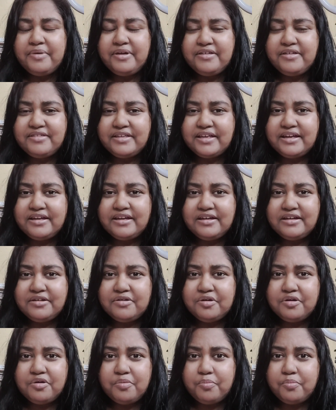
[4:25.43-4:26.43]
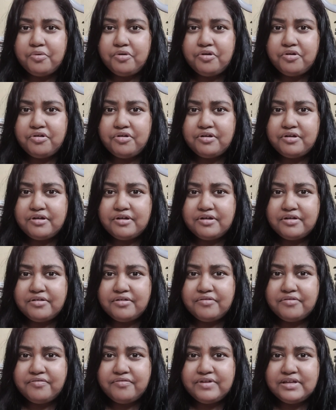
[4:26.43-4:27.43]
amazing book,
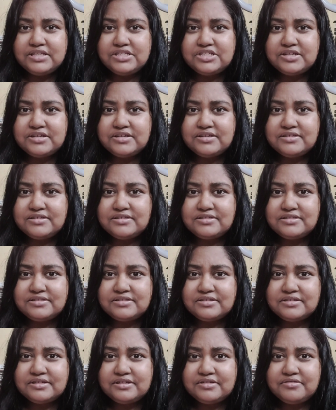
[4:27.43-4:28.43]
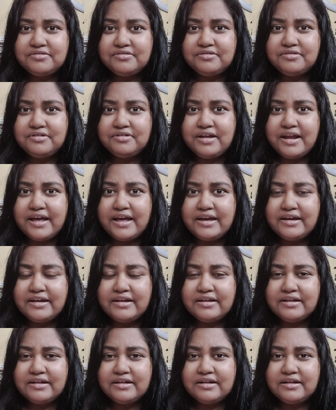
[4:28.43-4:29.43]
which is, you know,
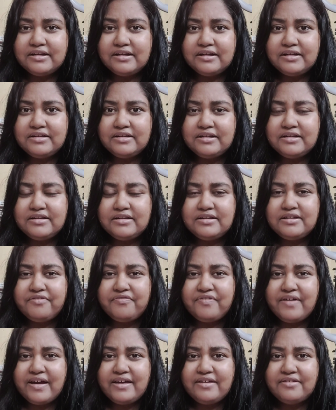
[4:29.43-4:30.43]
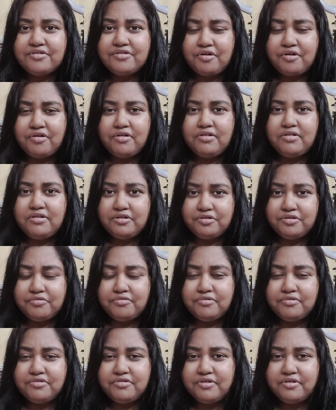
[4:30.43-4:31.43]
like, defies all
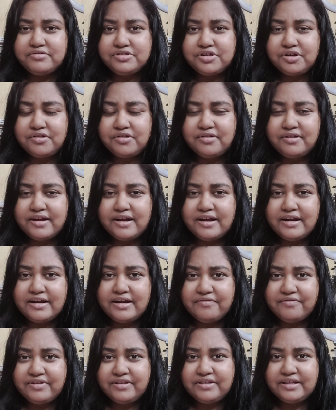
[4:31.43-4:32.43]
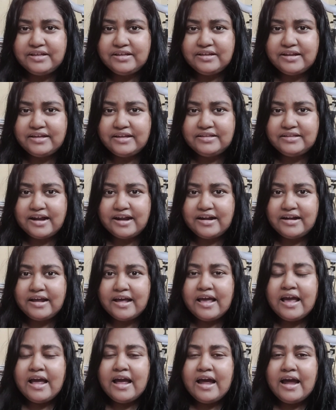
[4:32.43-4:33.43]
the rules of genre and everything like
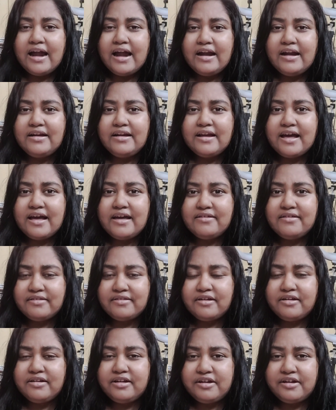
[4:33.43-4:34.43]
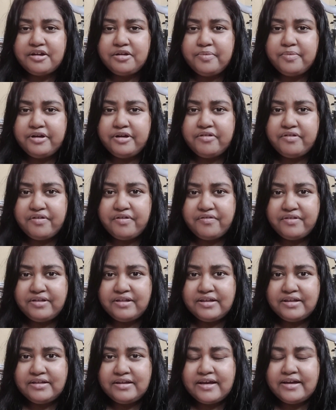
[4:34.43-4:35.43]
that. And it has a little bit of
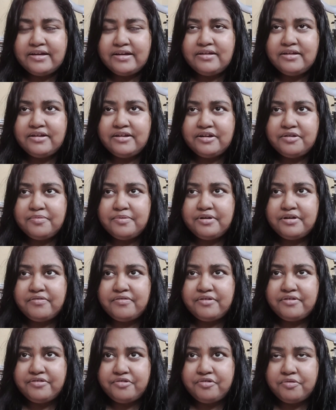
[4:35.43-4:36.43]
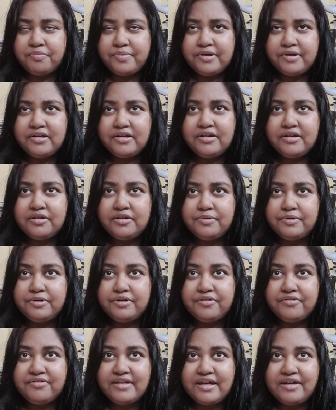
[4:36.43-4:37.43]
everything, like a little bit of dystopia, a
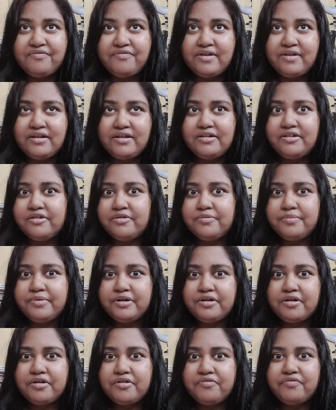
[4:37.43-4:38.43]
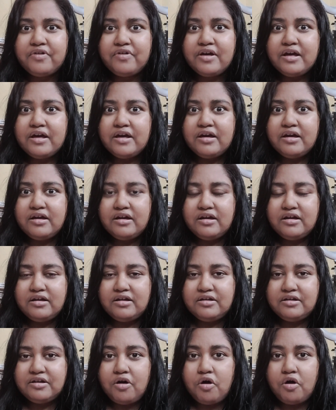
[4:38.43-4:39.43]
little bit of sci-fi, a little bit of
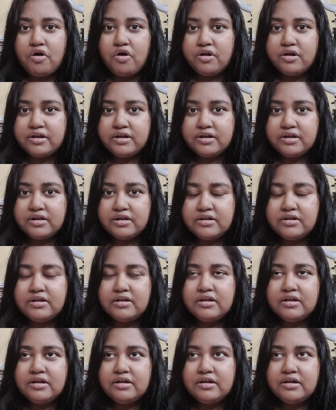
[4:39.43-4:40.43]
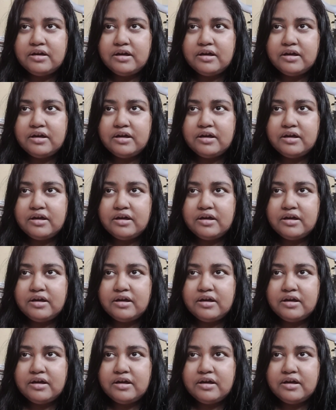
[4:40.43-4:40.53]
horror,